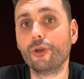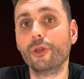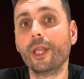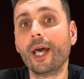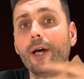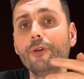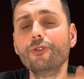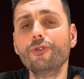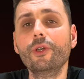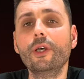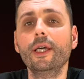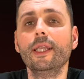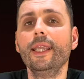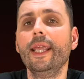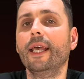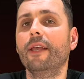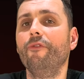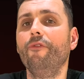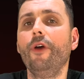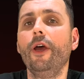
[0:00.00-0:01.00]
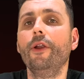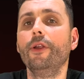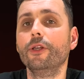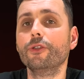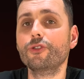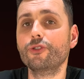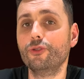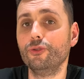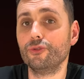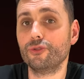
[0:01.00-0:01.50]
on how to connect
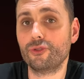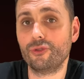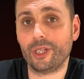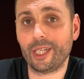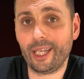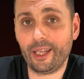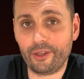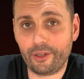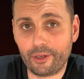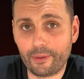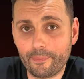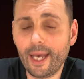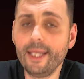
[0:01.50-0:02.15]
various tools together.